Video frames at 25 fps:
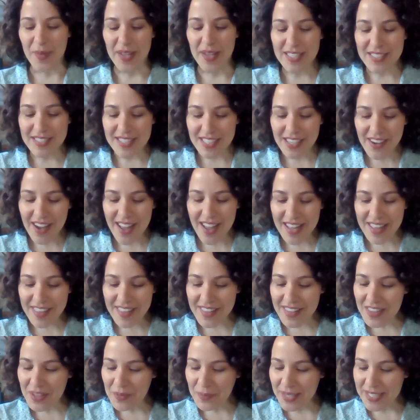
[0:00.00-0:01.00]
Is there
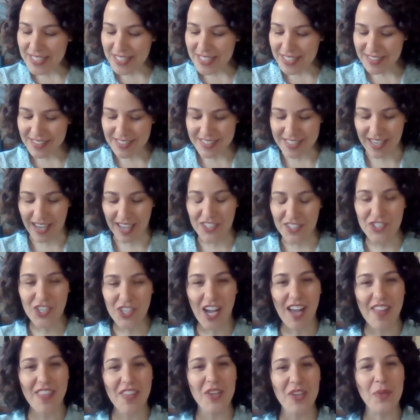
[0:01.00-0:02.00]
anything that we didn't touch
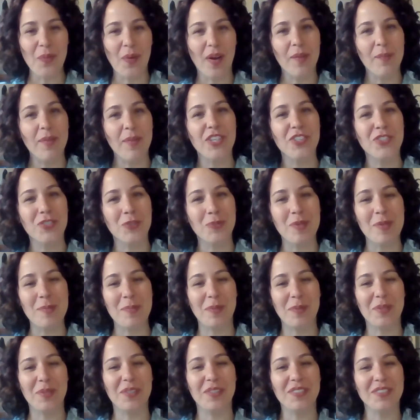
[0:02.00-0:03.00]
on that you want to make sure
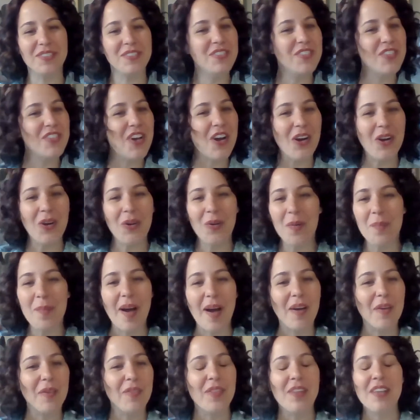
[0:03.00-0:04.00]
people know
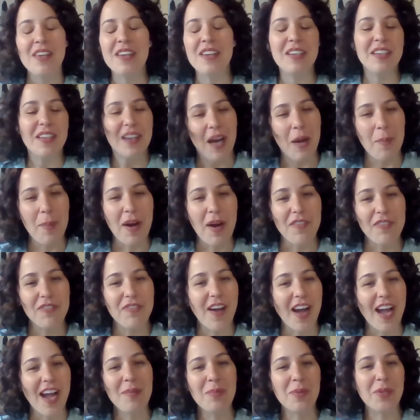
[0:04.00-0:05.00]
about
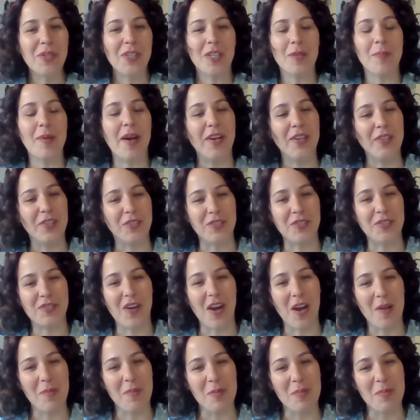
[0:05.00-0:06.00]
fiber, about your
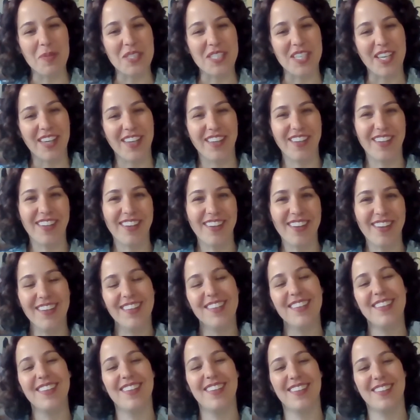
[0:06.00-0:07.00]
farm in particular?
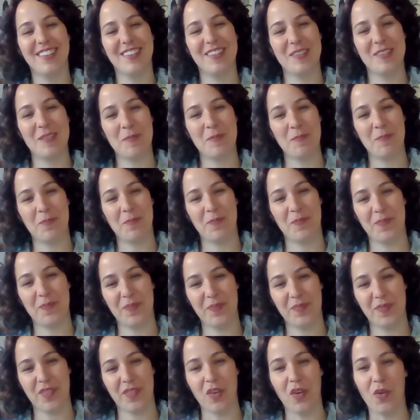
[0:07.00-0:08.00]

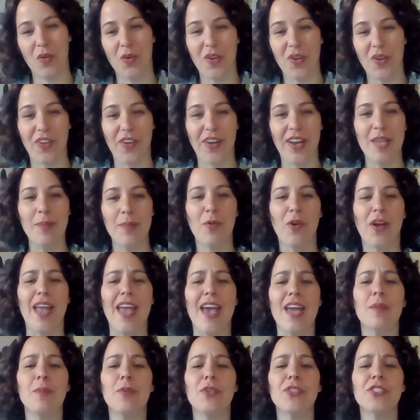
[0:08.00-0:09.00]
Or are there any more
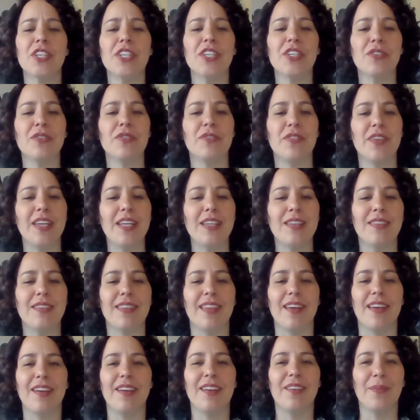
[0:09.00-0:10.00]
animals at your feet
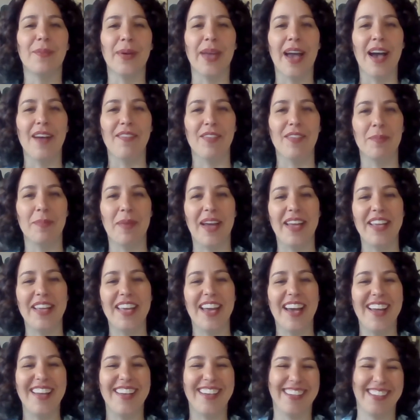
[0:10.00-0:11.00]
that we haven't met
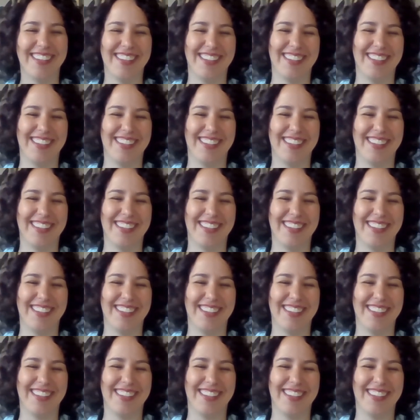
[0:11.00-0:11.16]
yet?